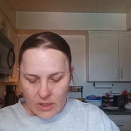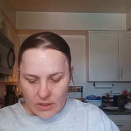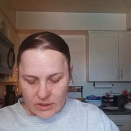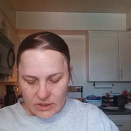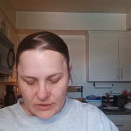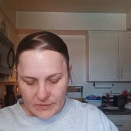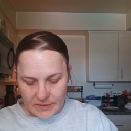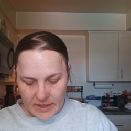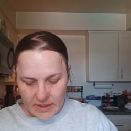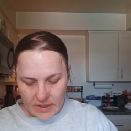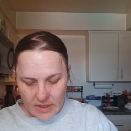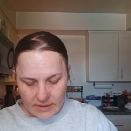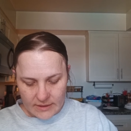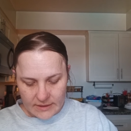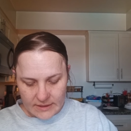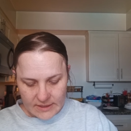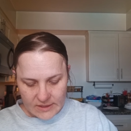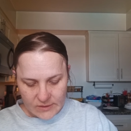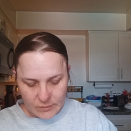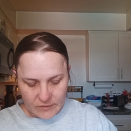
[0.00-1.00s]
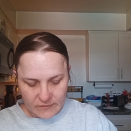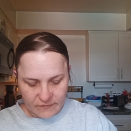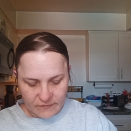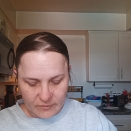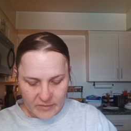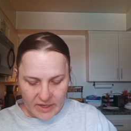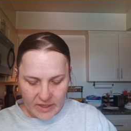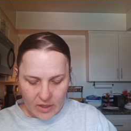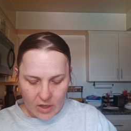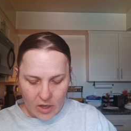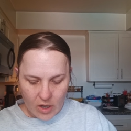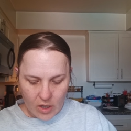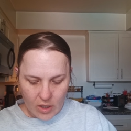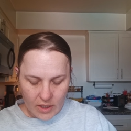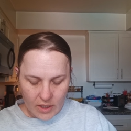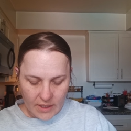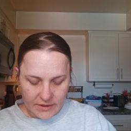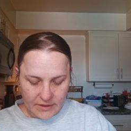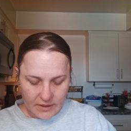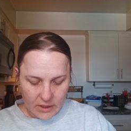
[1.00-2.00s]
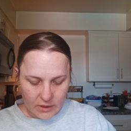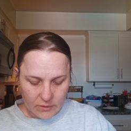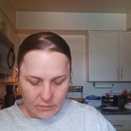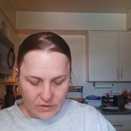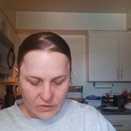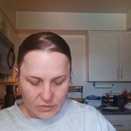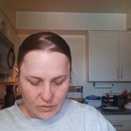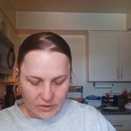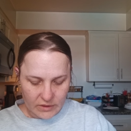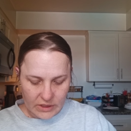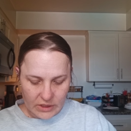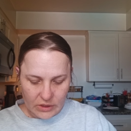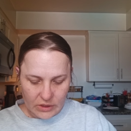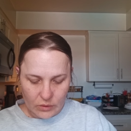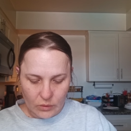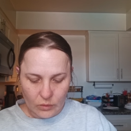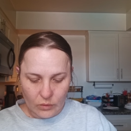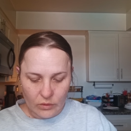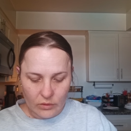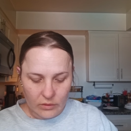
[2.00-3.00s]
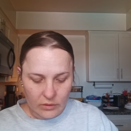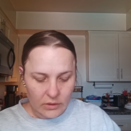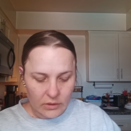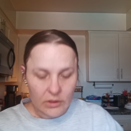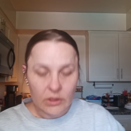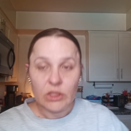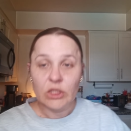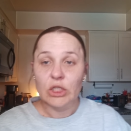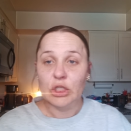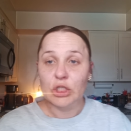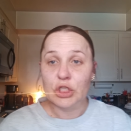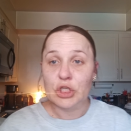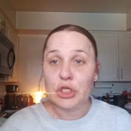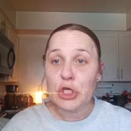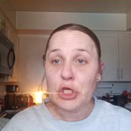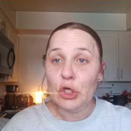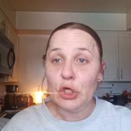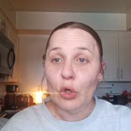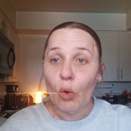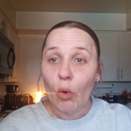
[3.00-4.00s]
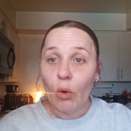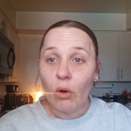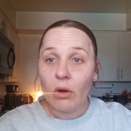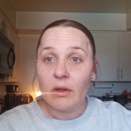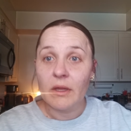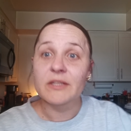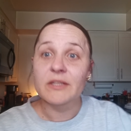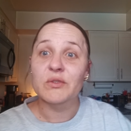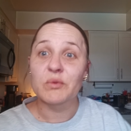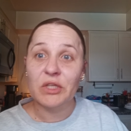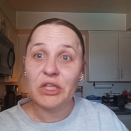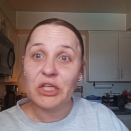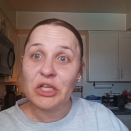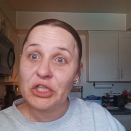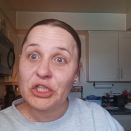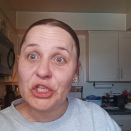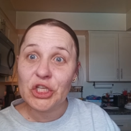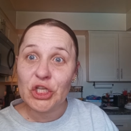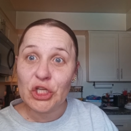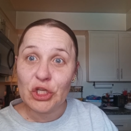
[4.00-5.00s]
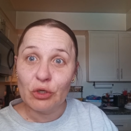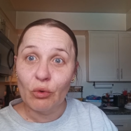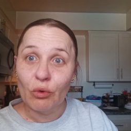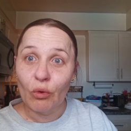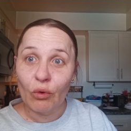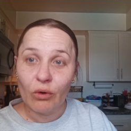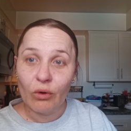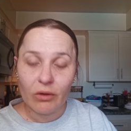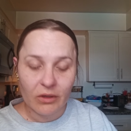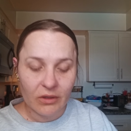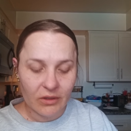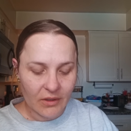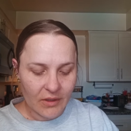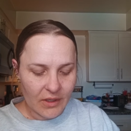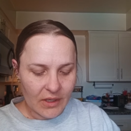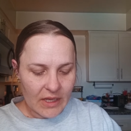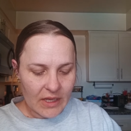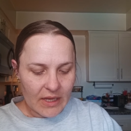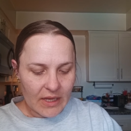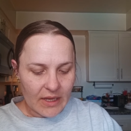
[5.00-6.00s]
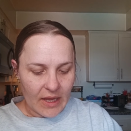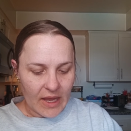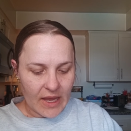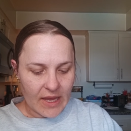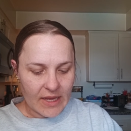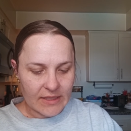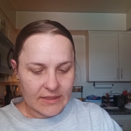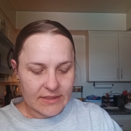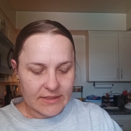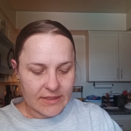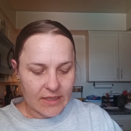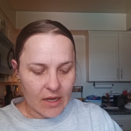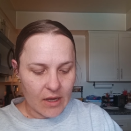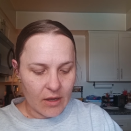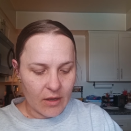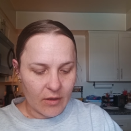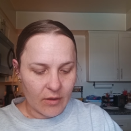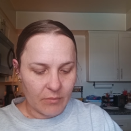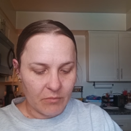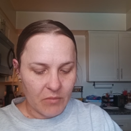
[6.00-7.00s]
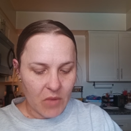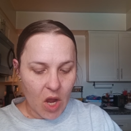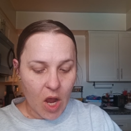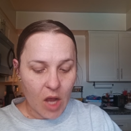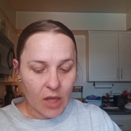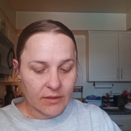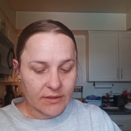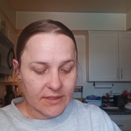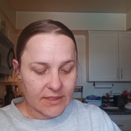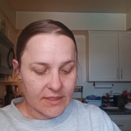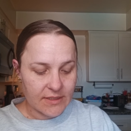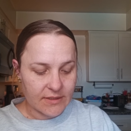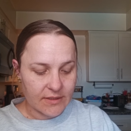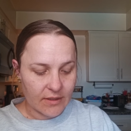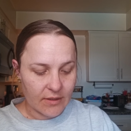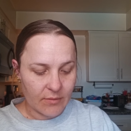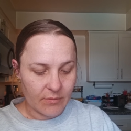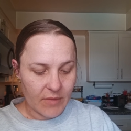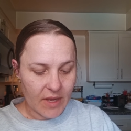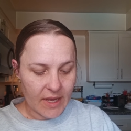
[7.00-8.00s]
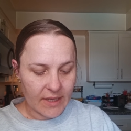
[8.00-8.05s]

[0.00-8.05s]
So I got this one for my car and I thought it was really cool. Cool. It's really cool. It's um, autism.